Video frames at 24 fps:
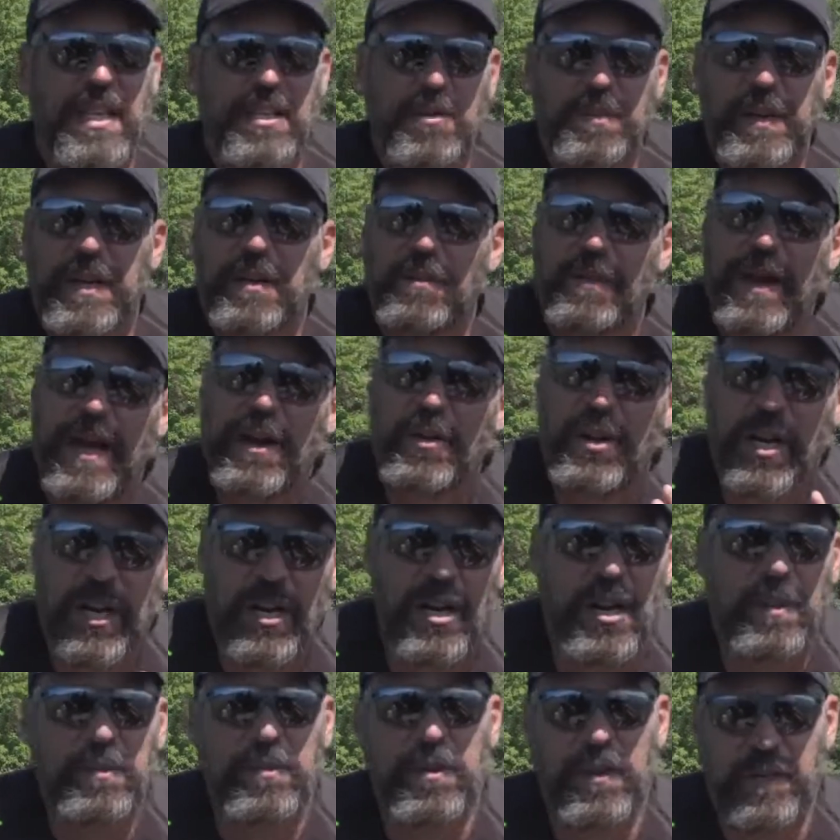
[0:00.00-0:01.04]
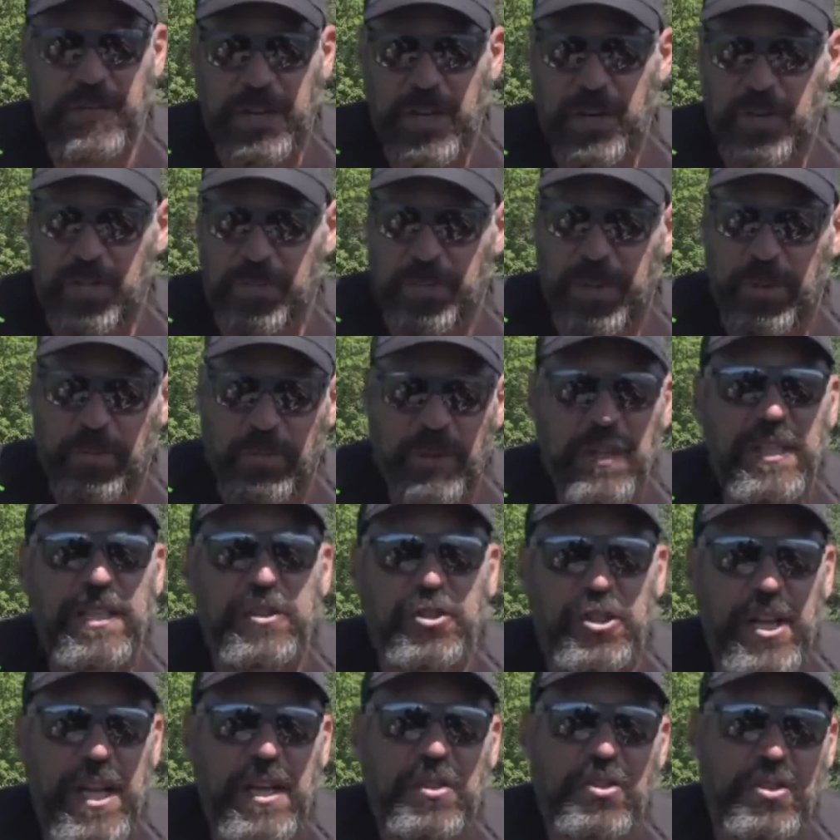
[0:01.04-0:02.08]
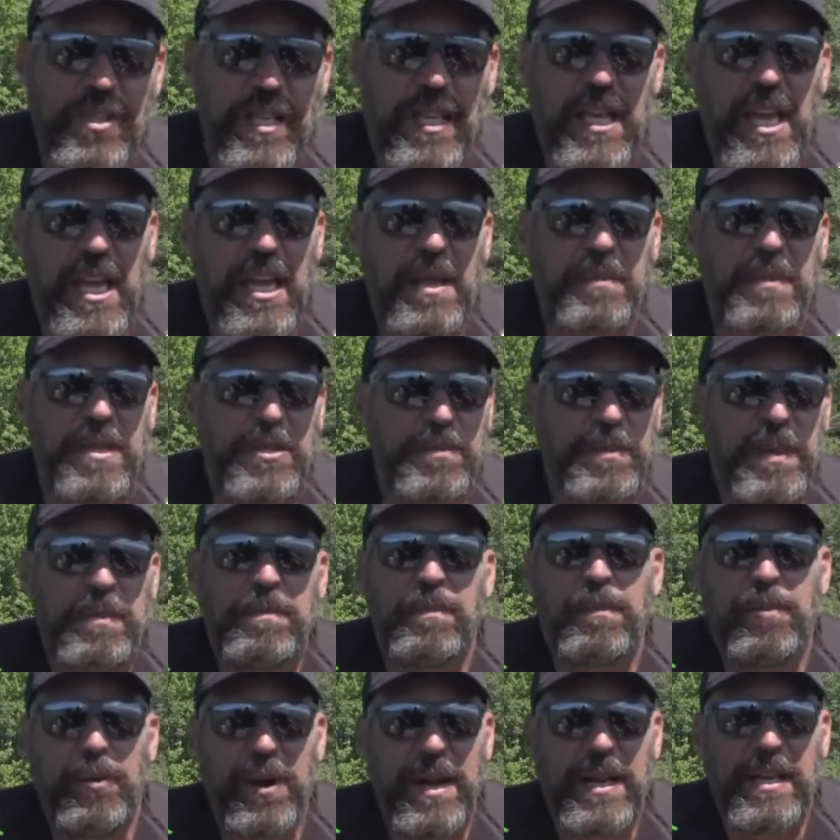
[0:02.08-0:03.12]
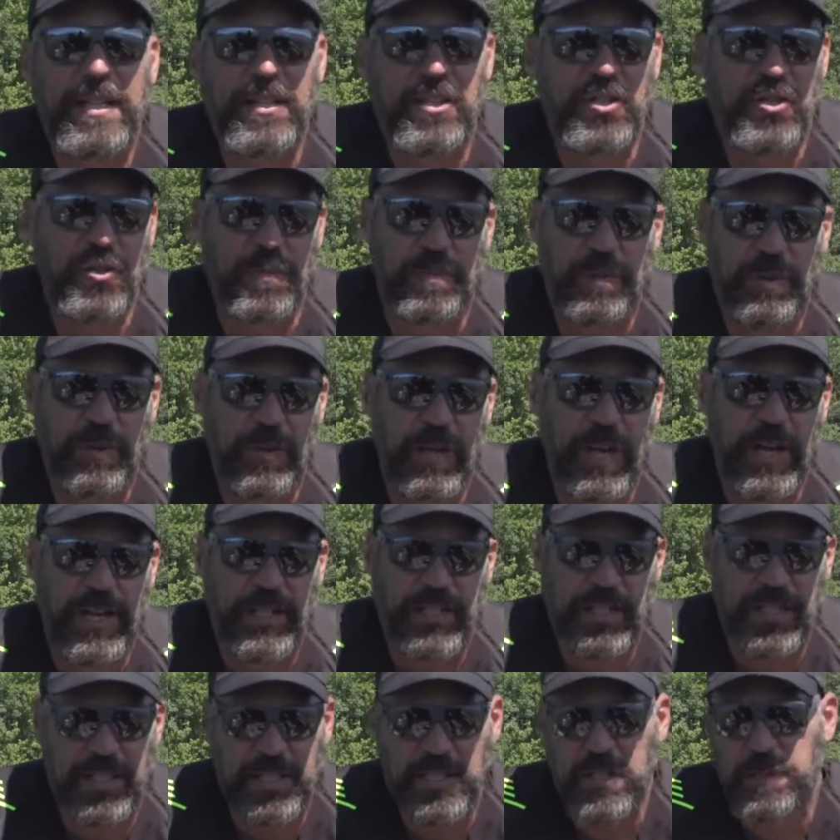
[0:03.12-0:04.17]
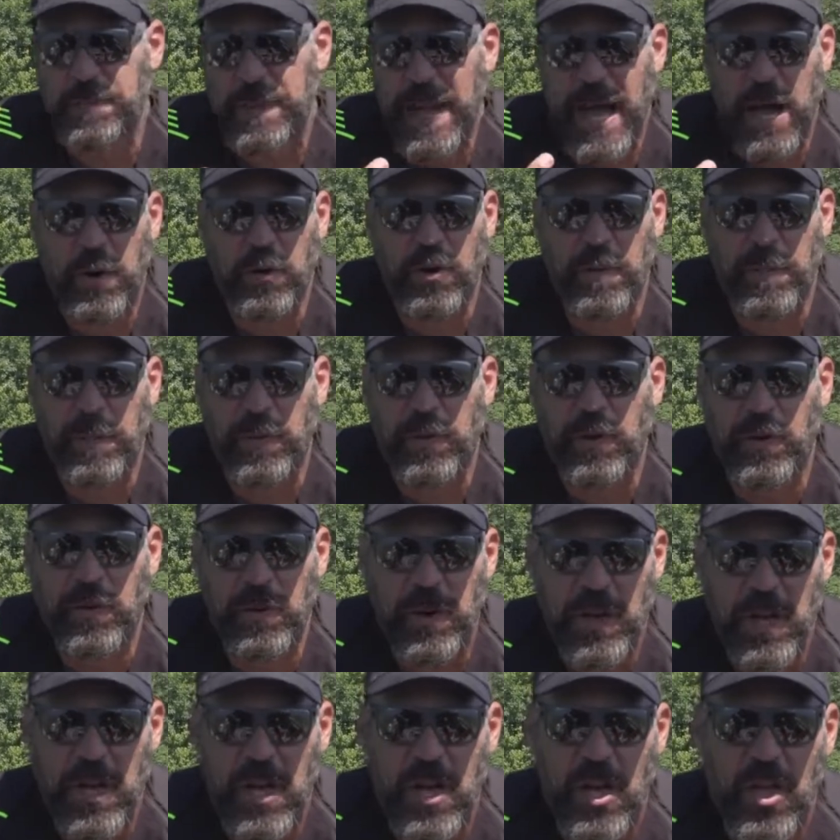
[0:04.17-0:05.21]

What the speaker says: that's been around a number of years but really changed the game has been braided super lines. This is Power Pro.